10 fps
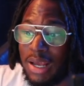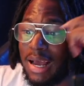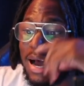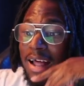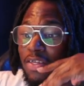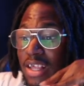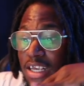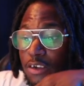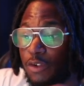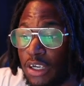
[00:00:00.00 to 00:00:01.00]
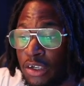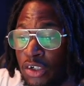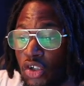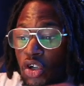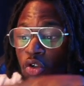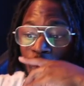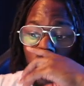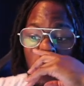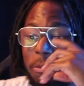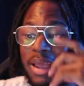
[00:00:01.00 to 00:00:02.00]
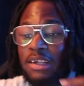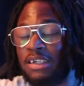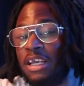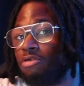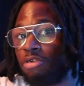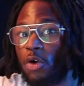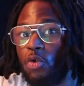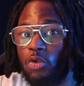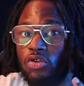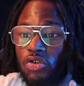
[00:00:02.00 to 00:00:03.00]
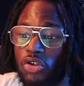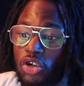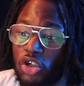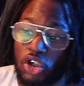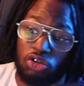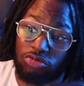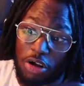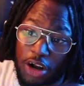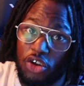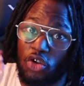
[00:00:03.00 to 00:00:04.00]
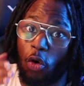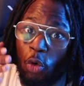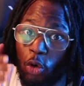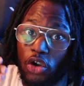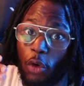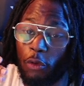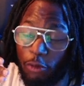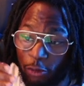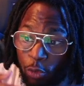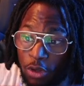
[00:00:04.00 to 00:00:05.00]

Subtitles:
And these things is what makes hit records. Just running your audio through these